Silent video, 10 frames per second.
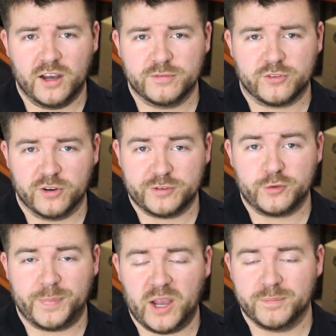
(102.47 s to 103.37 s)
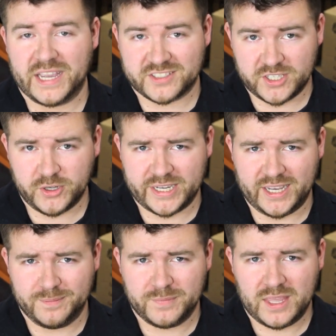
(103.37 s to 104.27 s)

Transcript: of surface-bound bacteria.